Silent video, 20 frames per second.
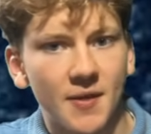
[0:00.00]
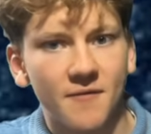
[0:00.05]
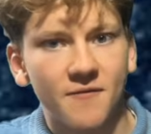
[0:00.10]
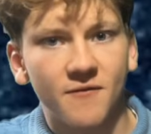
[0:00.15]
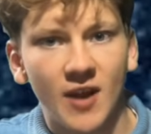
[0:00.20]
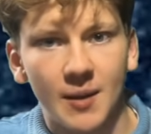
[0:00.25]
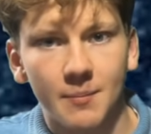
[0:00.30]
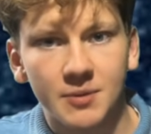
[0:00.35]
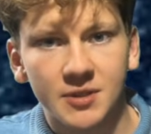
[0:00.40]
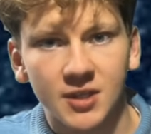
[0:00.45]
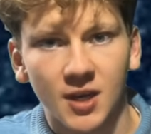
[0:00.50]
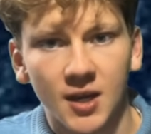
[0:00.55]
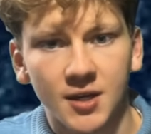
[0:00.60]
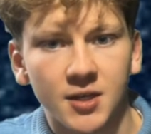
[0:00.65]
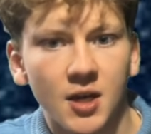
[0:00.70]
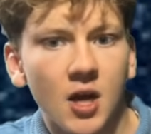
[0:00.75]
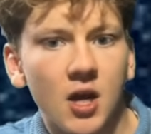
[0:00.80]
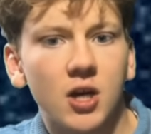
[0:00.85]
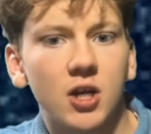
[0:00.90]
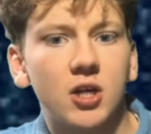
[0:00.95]
flip side,
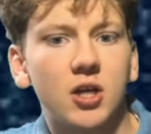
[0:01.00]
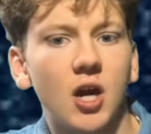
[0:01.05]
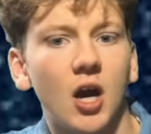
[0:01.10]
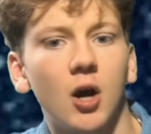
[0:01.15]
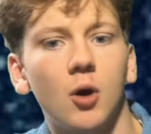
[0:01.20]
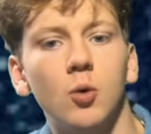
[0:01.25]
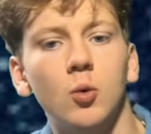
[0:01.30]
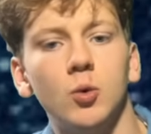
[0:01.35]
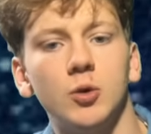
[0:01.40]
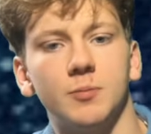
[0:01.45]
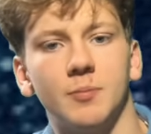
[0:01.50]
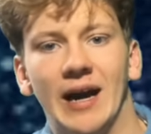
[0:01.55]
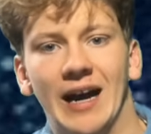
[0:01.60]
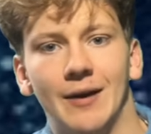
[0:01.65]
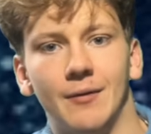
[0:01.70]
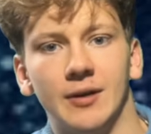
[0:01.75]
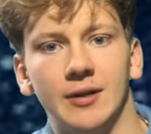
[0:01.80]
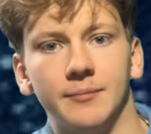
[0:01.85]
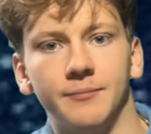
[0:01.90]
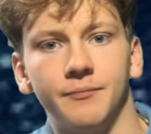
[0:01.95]
cold
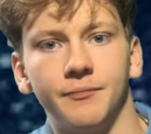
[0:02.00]
power.